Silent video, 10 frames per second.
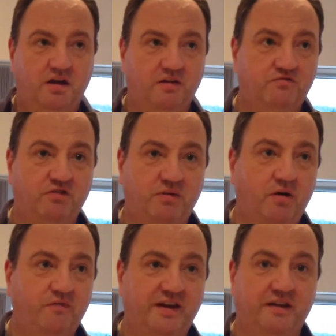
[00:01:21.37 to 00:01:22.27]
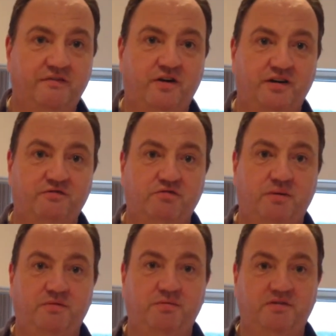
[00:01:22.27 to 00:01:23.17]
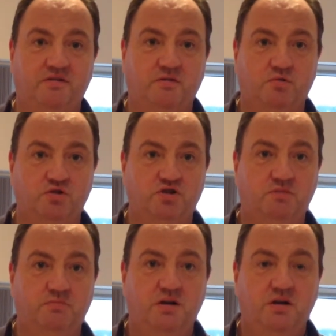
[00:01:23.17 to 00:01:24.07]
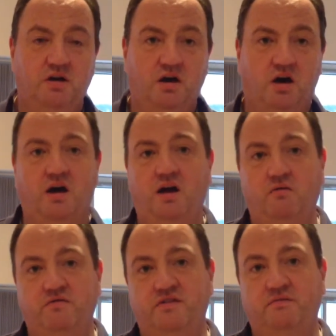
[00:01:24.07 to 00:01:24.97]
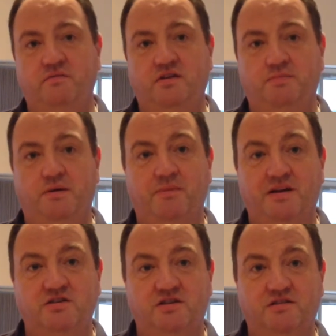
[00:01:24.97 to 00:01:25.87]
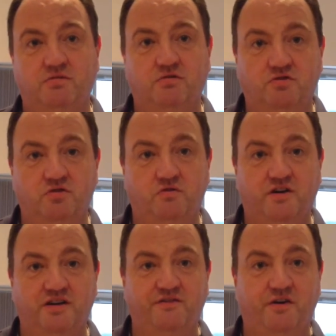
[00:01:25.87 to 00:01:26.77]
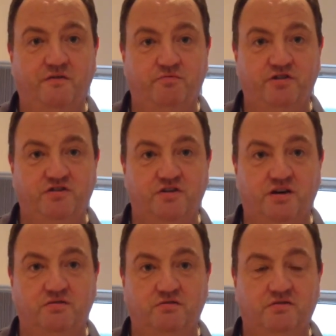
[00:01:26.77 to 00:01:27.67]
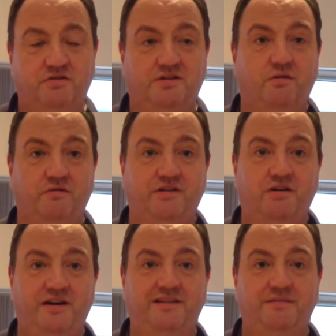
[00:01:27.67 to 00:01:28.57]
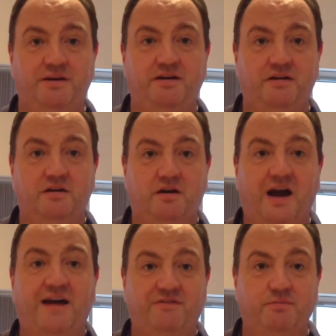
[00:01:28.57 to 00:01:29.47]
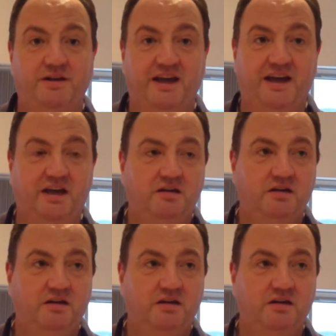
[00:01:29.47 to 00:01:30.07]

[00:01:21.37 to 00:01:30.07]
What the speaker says: Hopefully get the fight streamed to me so I can watch them. I obviously need to be in Manchester. I've got two fighters fighting for British titles, so obviously I have to be there.